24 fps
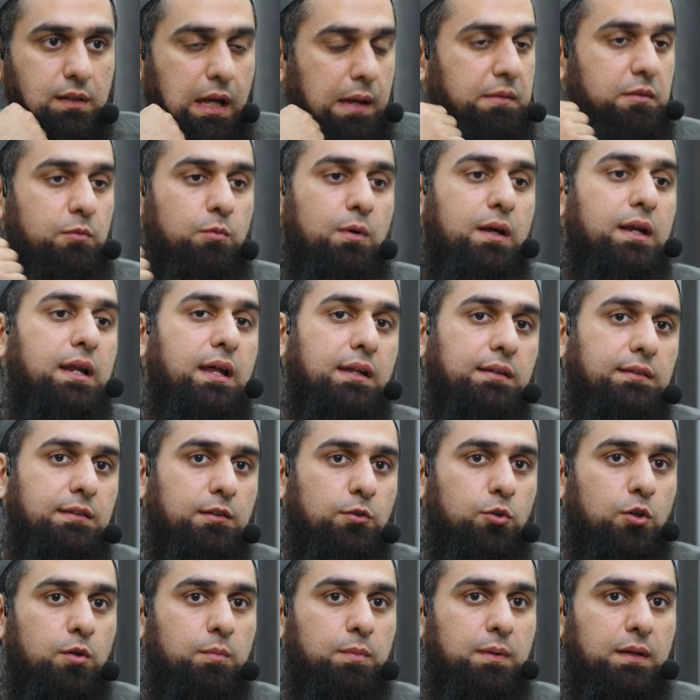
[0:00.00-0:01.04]
I mean, one
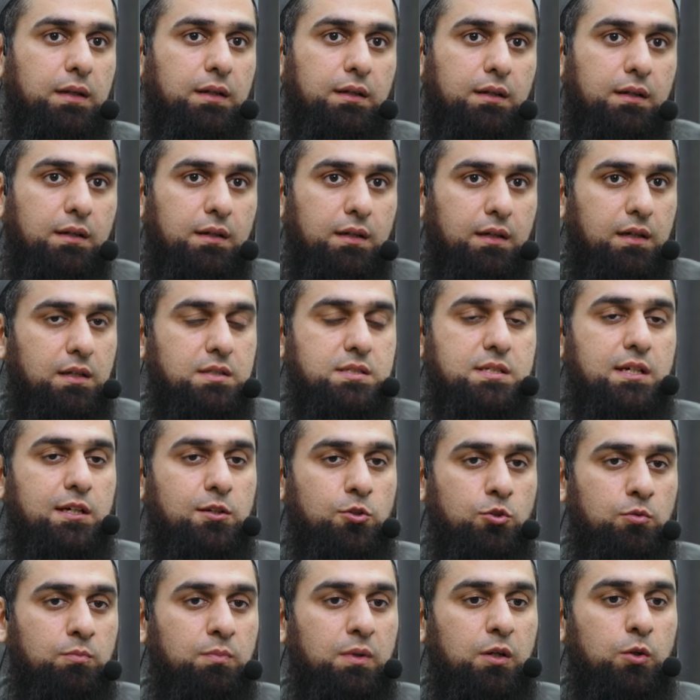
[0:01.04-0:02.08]
answer could be, ki
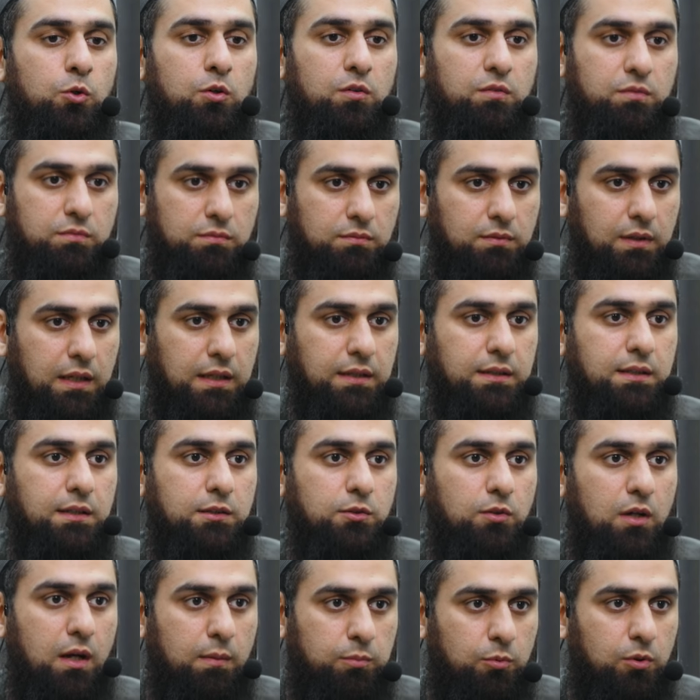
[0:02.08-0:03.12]
jahannam mein log nahi
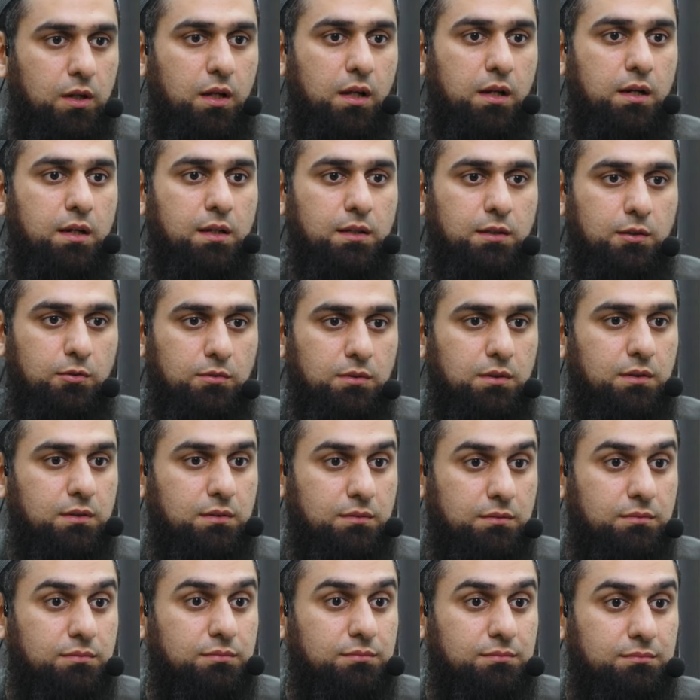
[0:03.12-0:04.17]
the, to aapko dalna tha udhar.
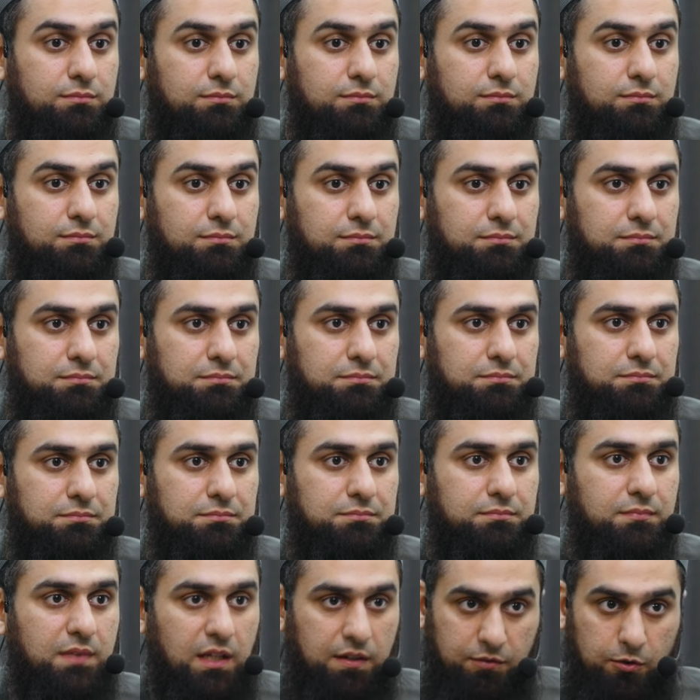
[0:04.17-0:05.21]

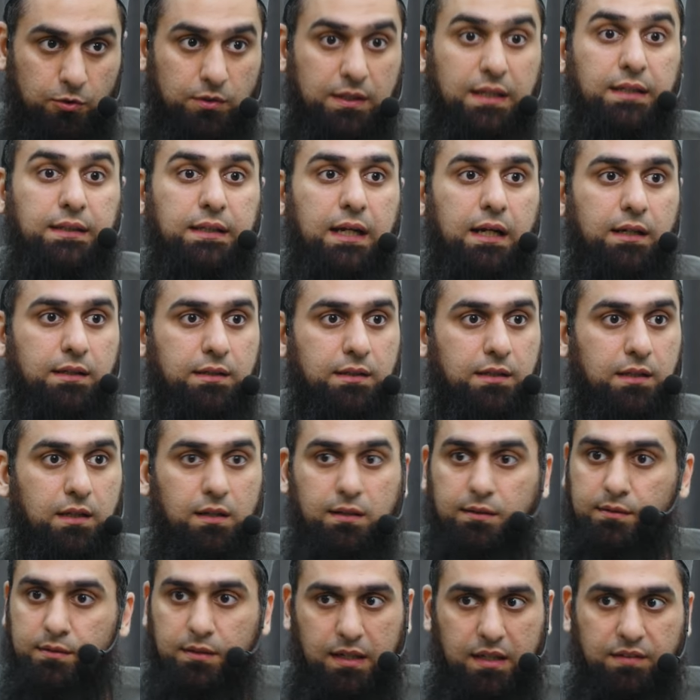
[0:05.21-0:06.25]
If you think that's the
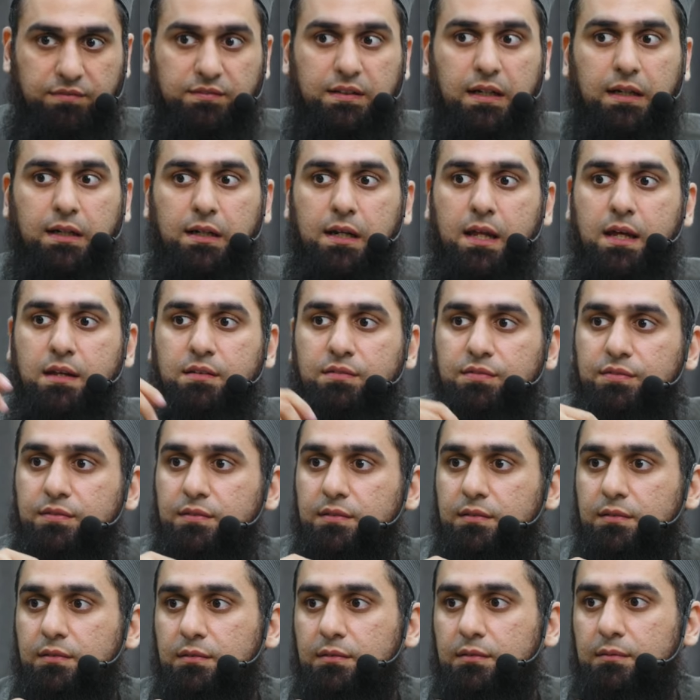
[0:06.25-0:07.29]
answer, live that life.
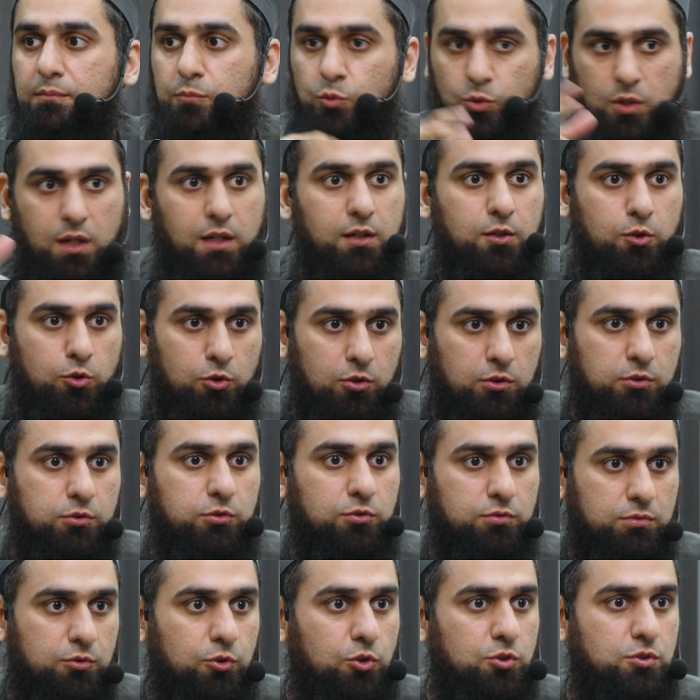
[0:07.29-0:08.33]
Pura karo us
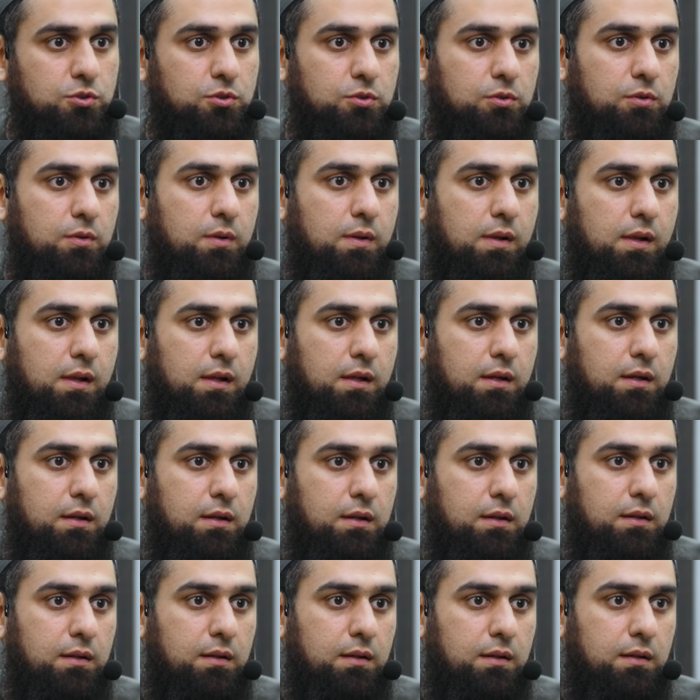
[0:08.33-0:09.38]
soch ko.
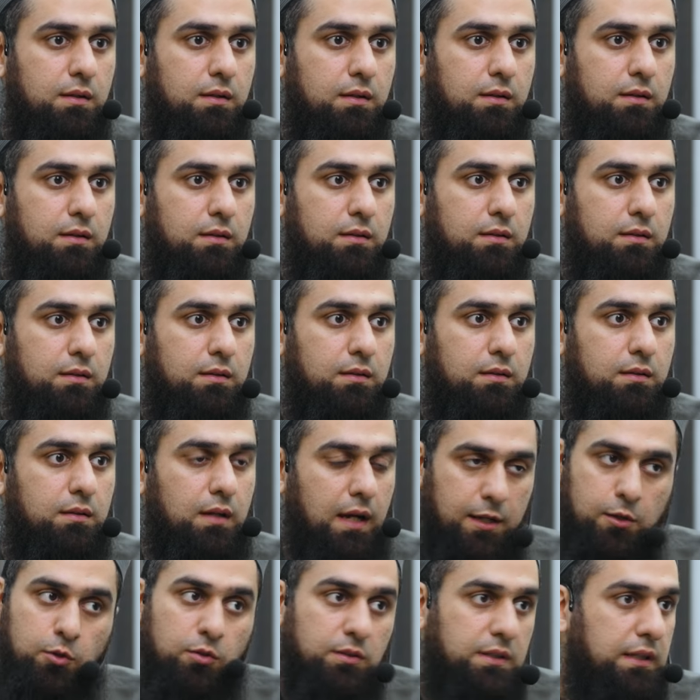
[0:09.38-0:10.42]

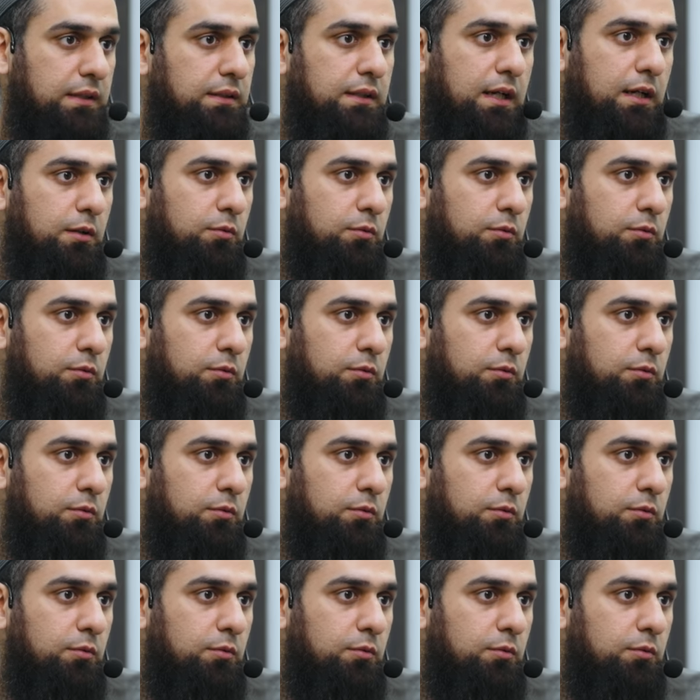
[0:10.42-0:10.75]
I don't think